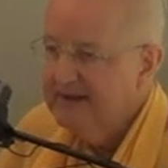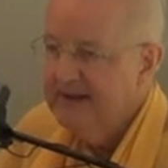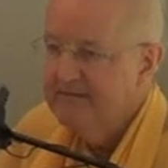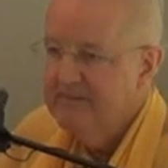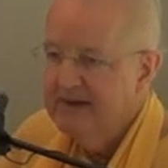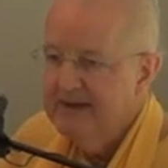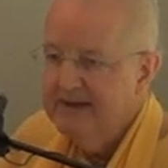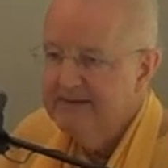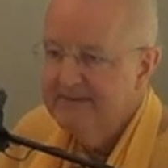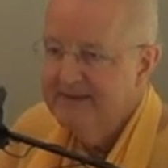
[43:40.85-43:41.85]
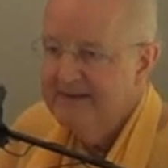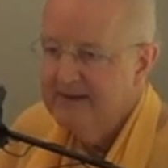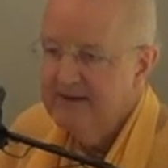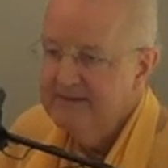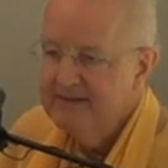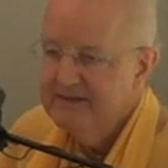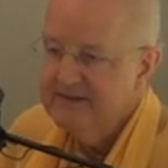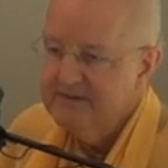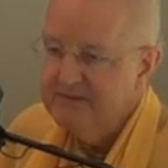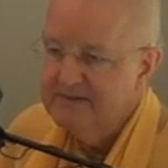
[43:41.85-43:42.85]
to get money, go into
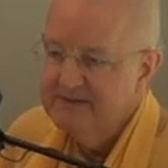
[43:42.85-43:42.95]
this one.